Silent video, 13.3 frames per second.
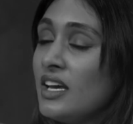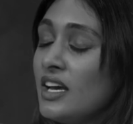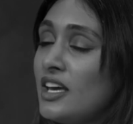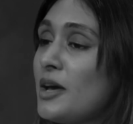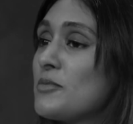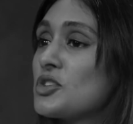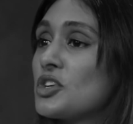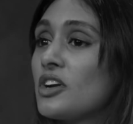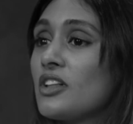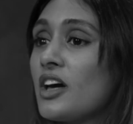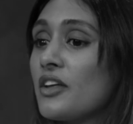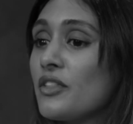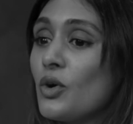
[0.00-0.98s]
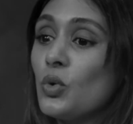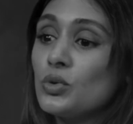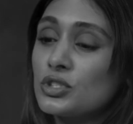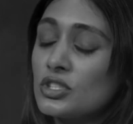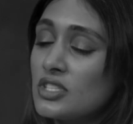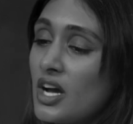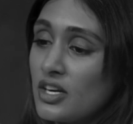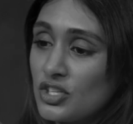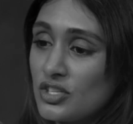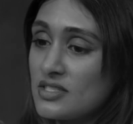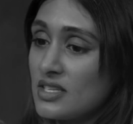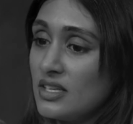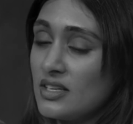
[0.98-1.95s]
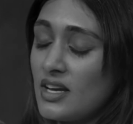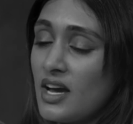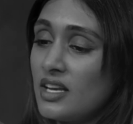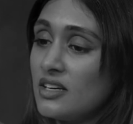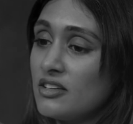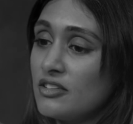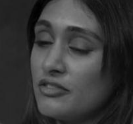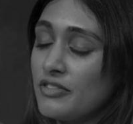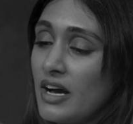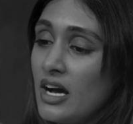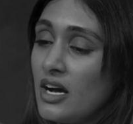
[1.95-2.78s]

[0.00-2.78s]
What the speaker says: and I'm sure a lot of the older doctors can kind of